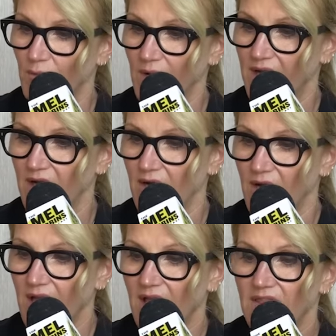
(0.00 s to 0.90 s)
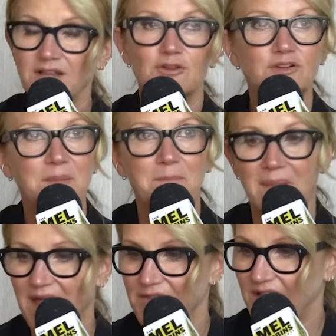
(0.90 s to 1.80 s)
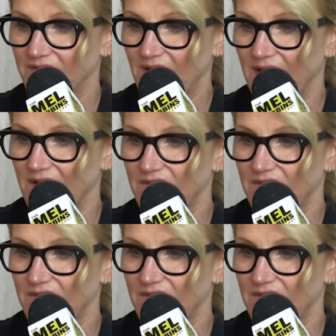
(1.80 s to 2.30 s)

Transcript: where they looked at math anxiety.